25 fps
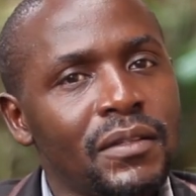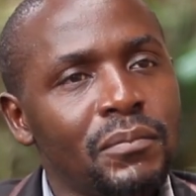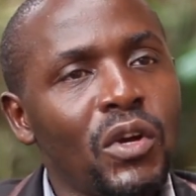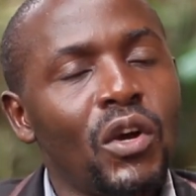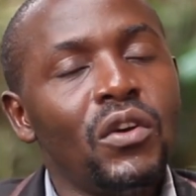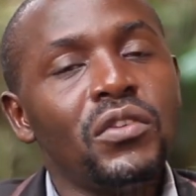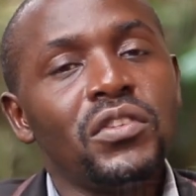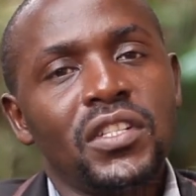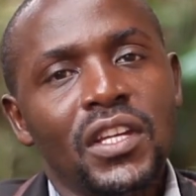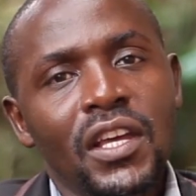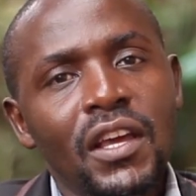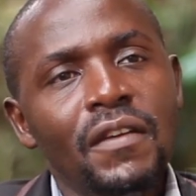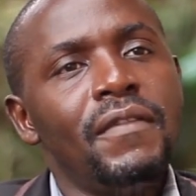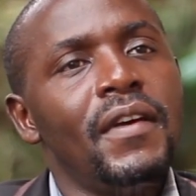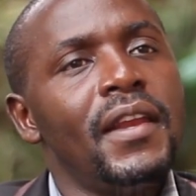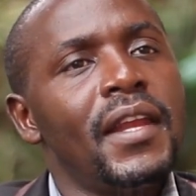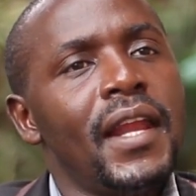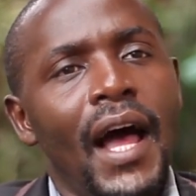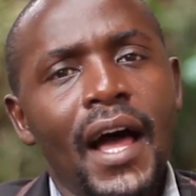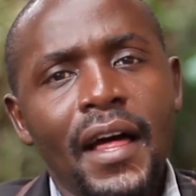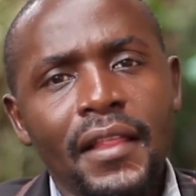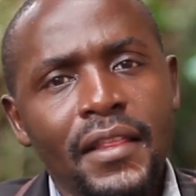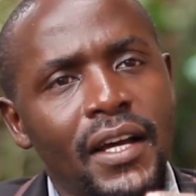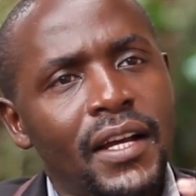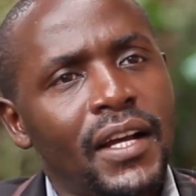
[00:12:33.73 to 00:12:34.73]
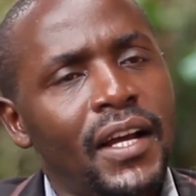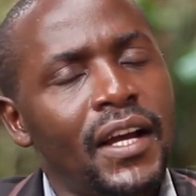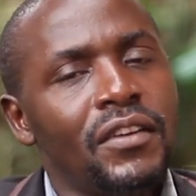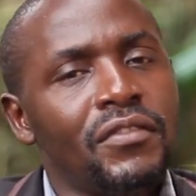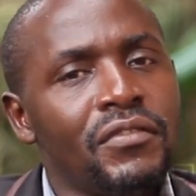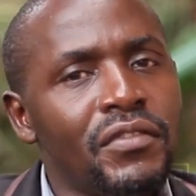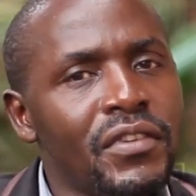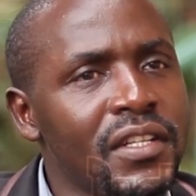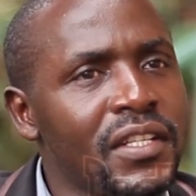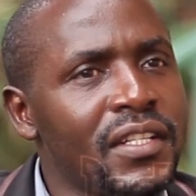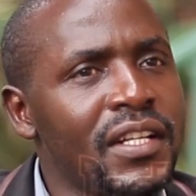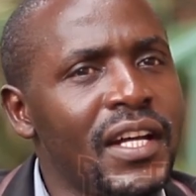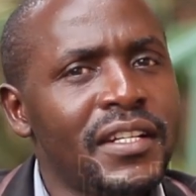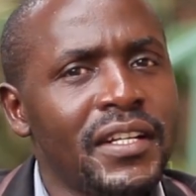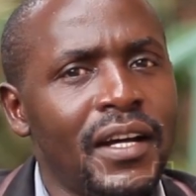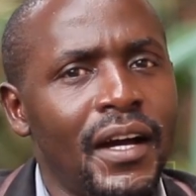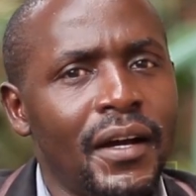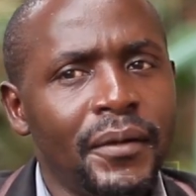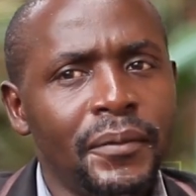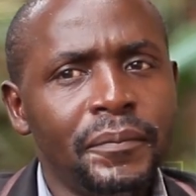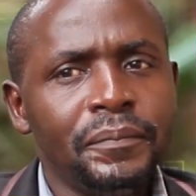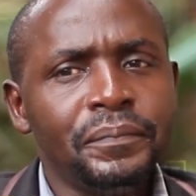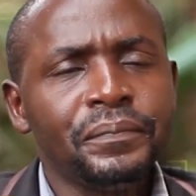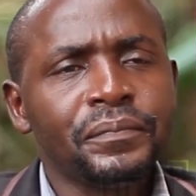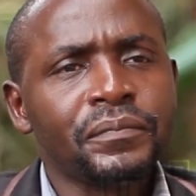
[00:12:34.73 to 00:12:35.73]
Because even other countries that
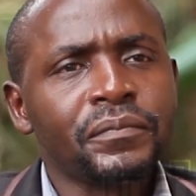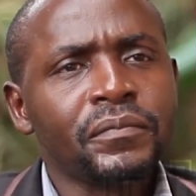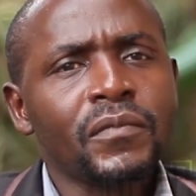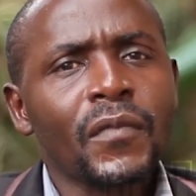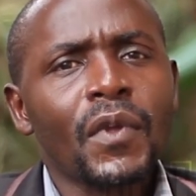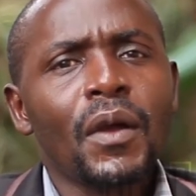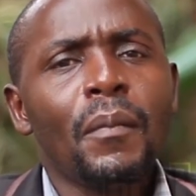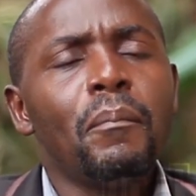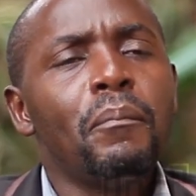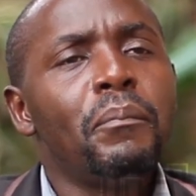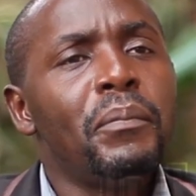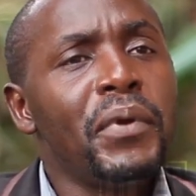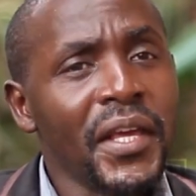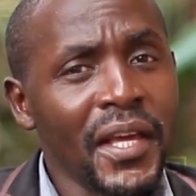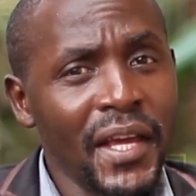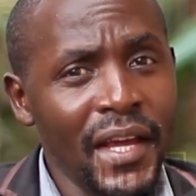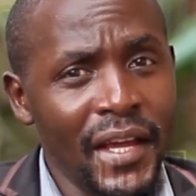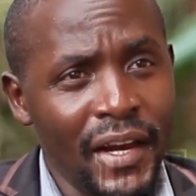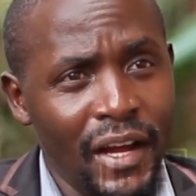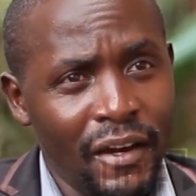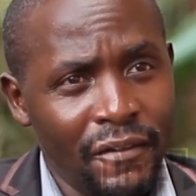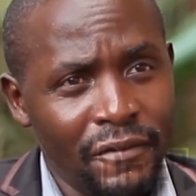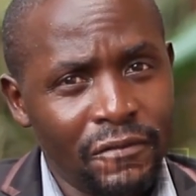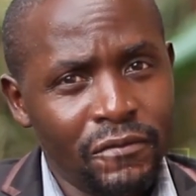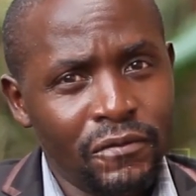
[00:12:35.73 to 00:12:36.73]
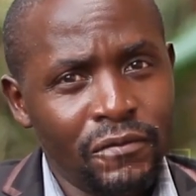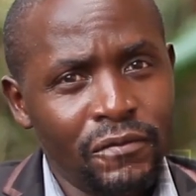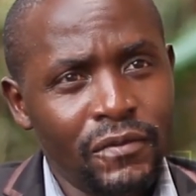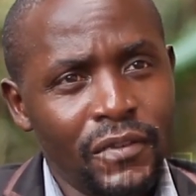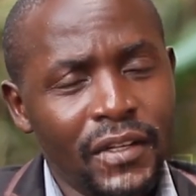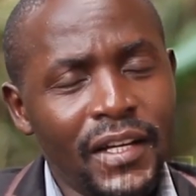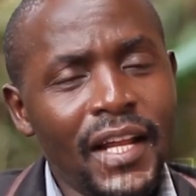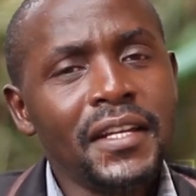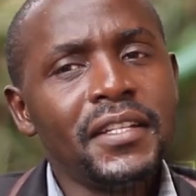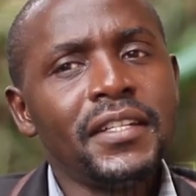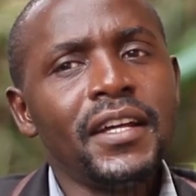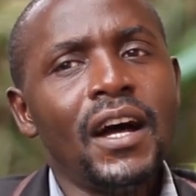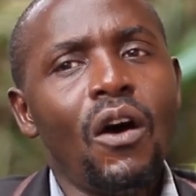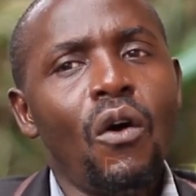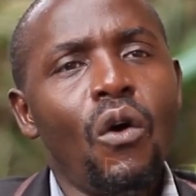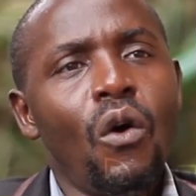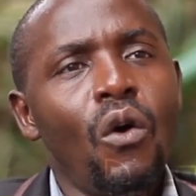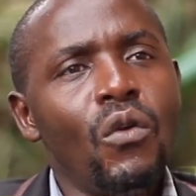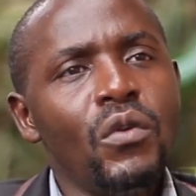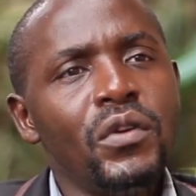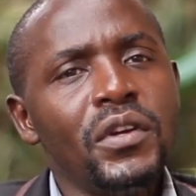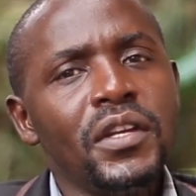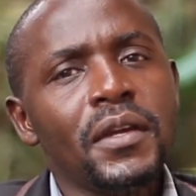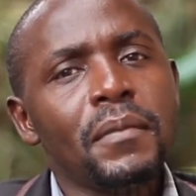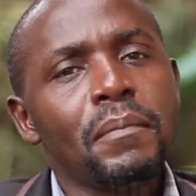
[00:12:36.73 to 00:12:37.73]
are big enough, that are
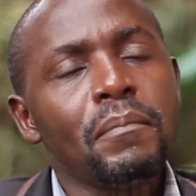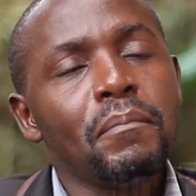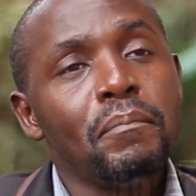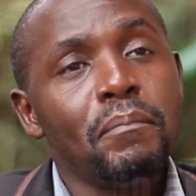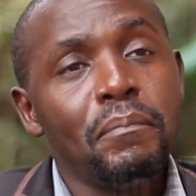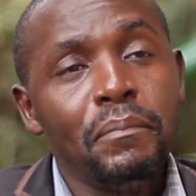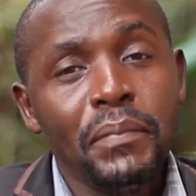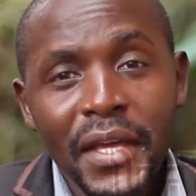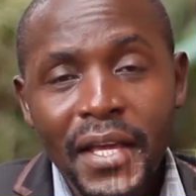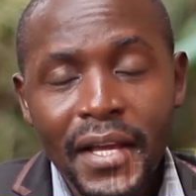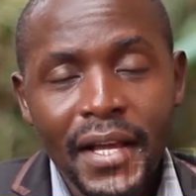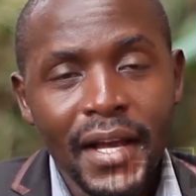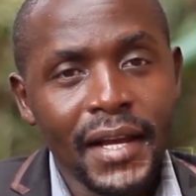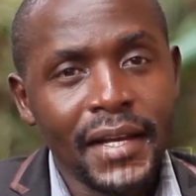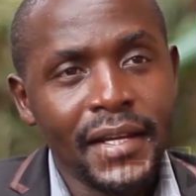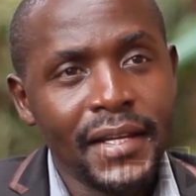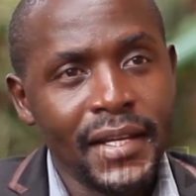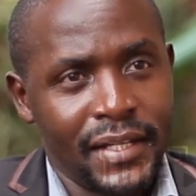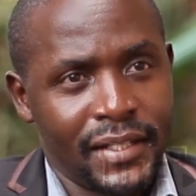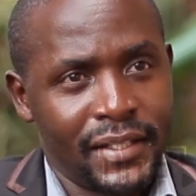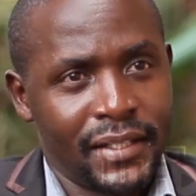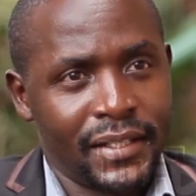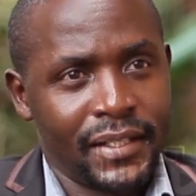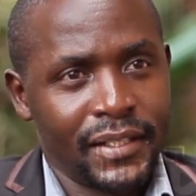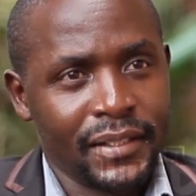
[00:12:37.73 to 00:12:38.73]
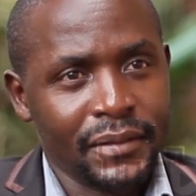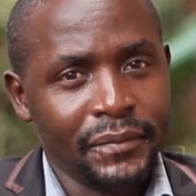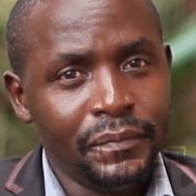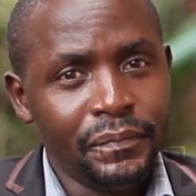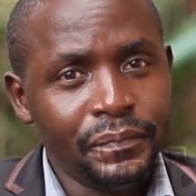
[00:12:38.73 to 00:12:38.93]
holding bigger debts,